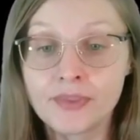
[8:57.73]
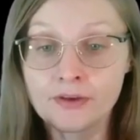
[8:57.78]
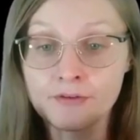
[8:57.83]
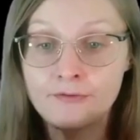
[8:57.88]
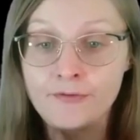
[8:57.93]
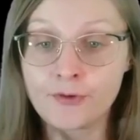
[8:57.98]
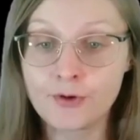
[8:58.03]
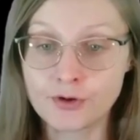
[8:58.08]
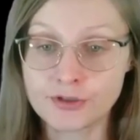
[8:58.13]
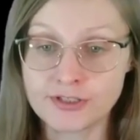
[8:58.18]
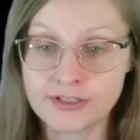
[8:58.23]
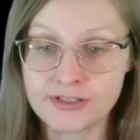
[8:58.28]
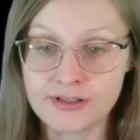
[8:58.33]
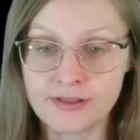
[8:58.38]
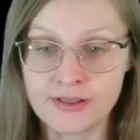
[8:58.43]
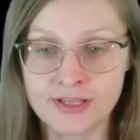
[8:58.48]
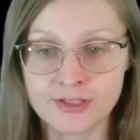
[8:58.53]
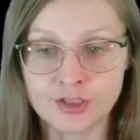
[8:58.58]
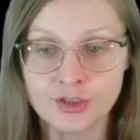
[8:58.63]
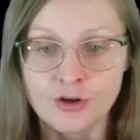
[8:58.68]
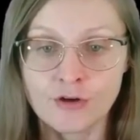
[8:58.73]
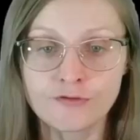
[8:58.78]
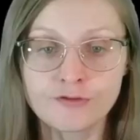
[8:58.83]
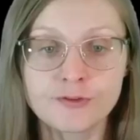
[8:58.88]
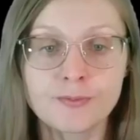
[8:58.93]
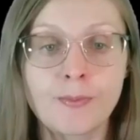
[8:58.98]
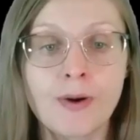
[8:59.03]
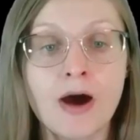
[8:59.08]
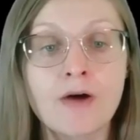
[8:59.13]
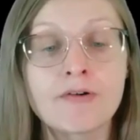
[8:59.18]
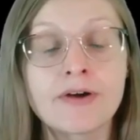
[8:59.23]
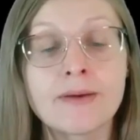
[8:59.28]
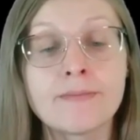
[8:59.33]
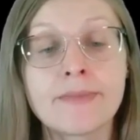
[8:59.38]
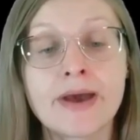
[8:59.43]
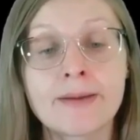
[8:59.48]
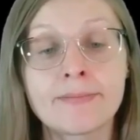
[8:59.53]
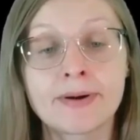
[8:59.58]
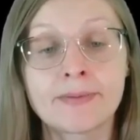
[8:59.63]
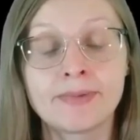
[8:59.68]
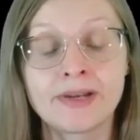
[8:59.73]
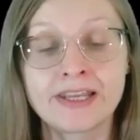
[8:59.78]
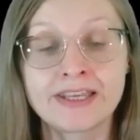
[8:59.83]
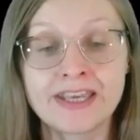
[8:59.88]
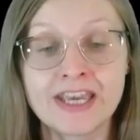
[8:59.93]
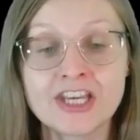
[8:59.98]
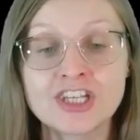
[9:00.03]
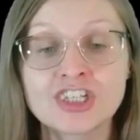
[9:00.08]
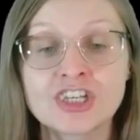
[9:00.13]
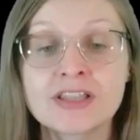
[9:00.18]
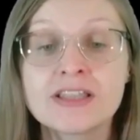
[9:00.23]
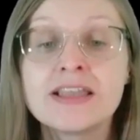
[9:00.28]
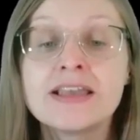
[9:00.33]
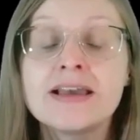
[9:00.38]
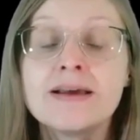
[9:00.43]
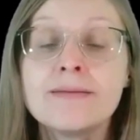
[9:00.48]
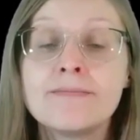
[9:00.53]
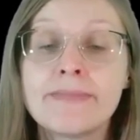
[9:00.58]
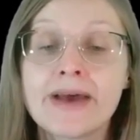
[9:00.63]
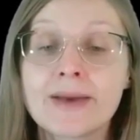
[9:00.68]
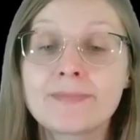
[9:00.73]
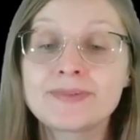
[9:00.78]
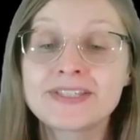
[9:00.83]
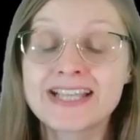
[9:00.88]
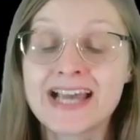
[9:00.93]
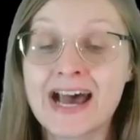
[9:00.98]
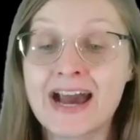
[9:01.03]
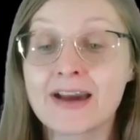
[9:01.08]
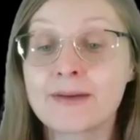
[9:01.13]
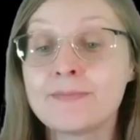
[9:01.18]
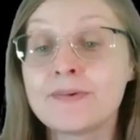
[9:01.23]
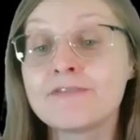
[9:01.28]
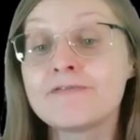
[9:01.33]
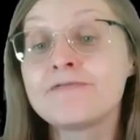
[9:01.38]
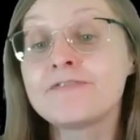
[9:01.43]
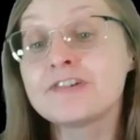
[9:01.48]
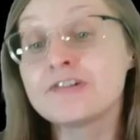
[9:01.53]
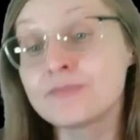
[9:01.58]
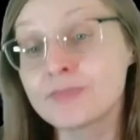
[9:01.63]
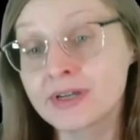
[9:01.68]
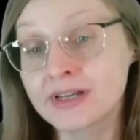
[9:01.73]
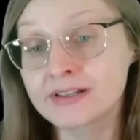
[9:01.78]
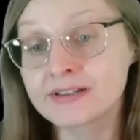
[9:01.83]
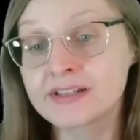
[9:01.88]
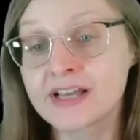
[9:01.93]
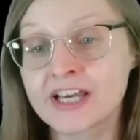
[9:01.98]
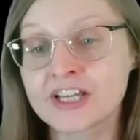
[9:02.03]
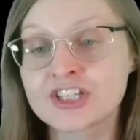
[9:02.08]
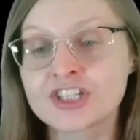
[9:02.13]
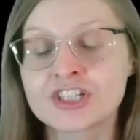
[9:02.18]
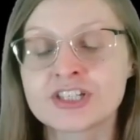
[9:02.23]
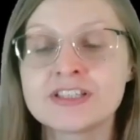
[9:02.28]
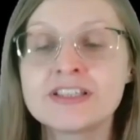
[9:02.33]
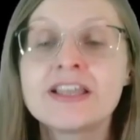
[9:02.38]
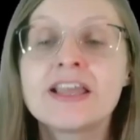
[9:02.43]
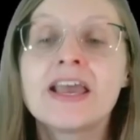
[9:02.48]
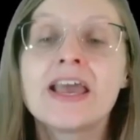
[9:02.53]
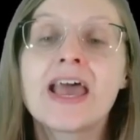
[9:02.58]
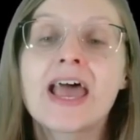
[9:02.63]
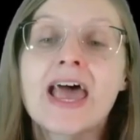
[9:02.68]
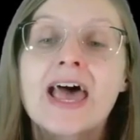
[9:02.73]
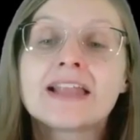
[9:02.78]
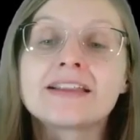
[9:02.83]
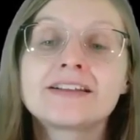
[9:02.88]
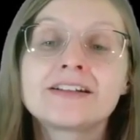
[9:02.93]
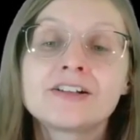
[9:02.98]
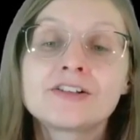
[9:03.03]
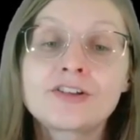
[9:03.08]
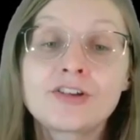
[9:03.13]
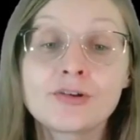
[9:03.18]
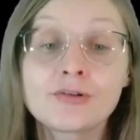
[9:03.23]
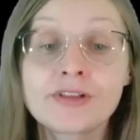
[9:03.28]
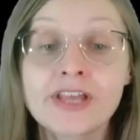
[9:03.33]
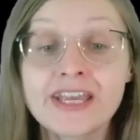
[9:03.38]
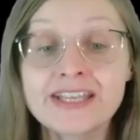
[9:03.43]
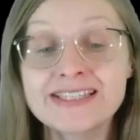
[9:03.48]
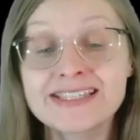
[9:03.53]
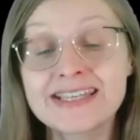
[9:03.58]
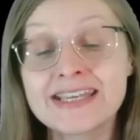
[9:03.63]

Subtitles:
First, the soft power map application maps ACME film collection and calculates